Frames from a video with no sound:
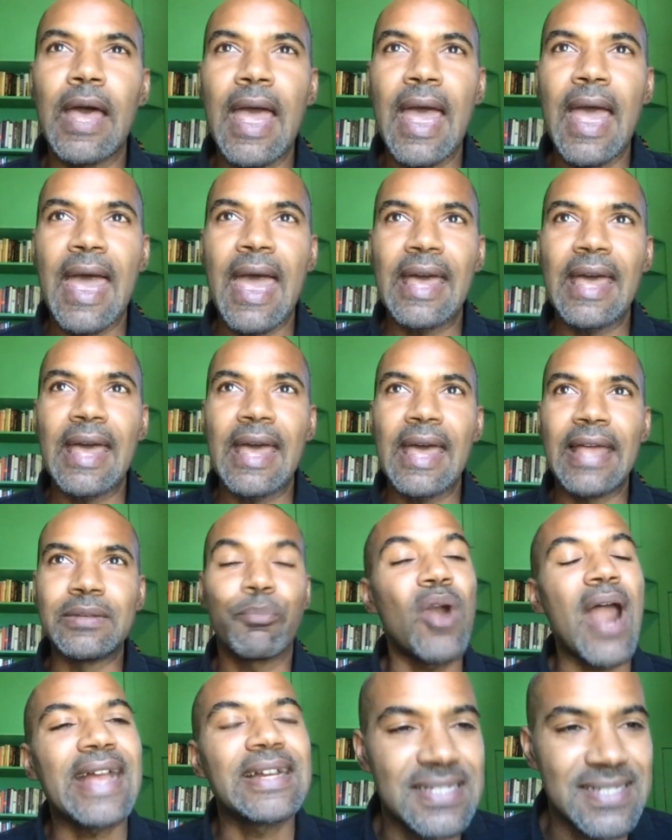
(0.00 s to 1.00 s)
and
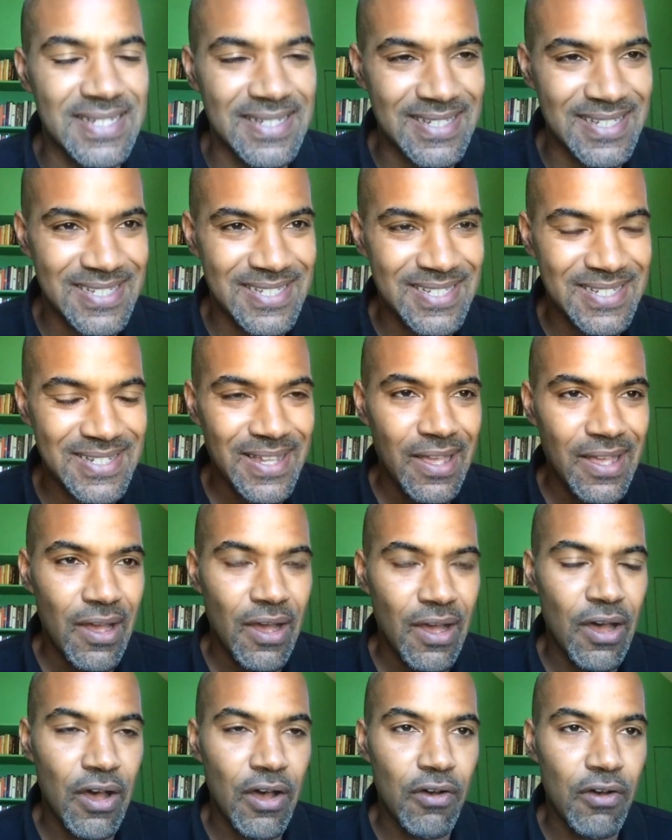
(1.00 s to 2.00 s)
practices
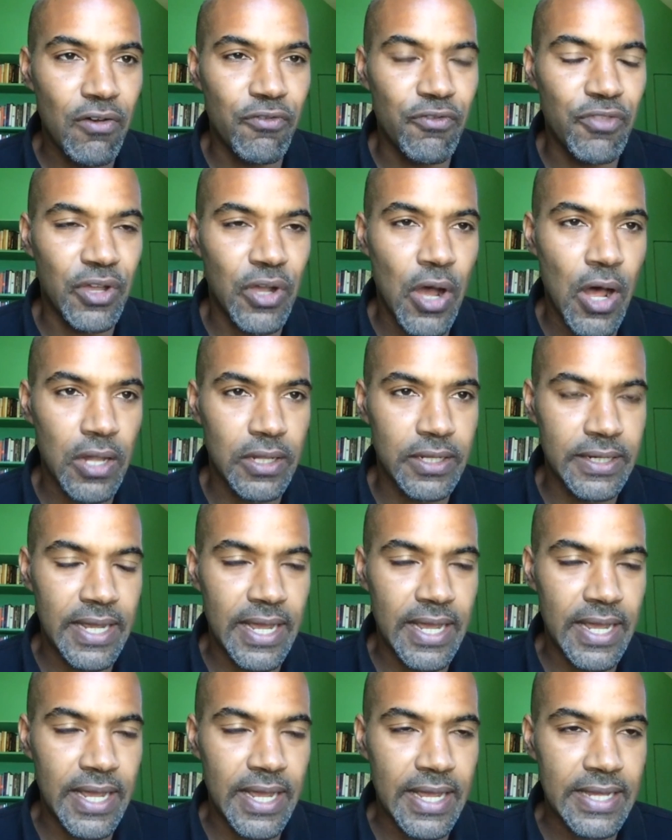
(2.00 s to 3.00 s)
of the
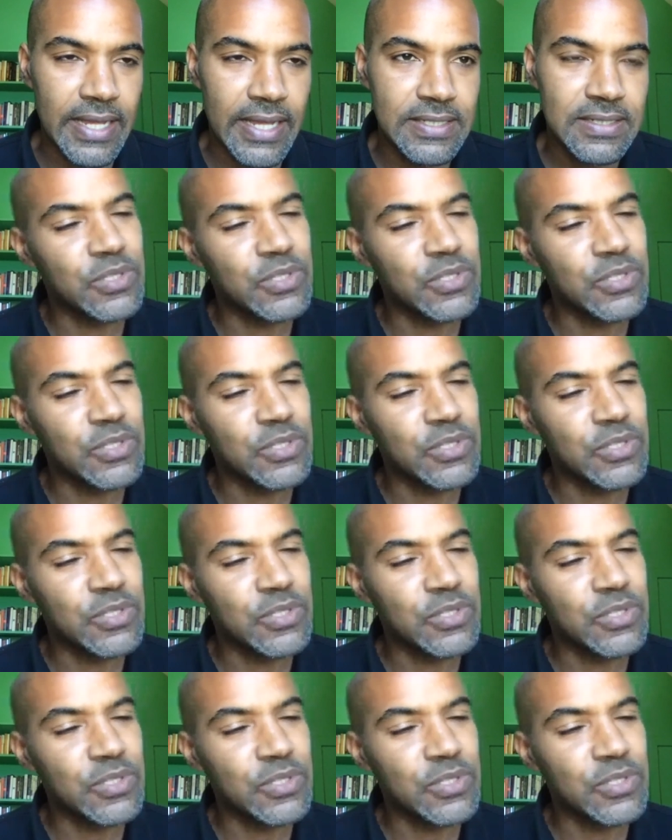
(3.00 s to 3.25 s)
colonized.